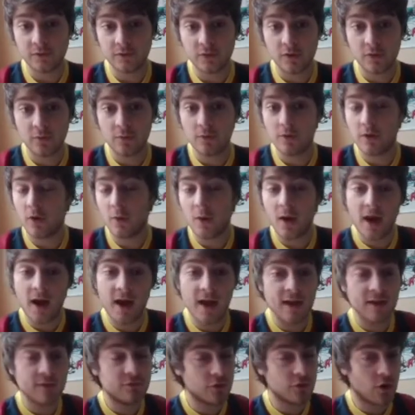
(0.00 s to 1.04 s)
go, I
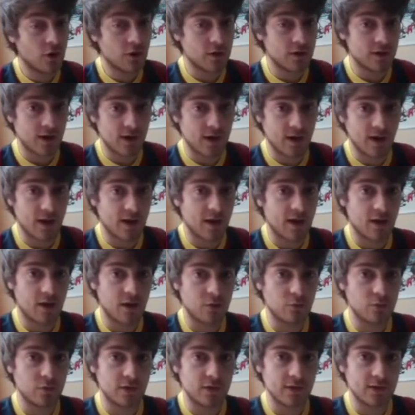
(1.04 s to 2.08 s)
have Target, and I
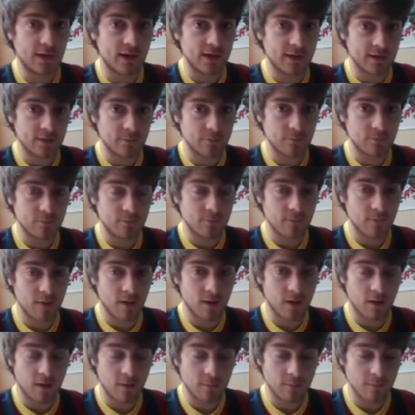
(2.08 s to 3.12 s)
really like him.
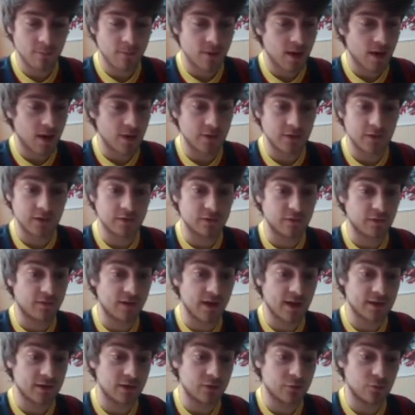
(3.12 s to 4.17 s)
I think his
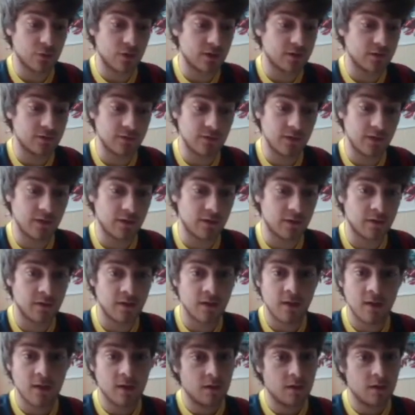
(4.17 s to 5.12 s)
attacking threat is there.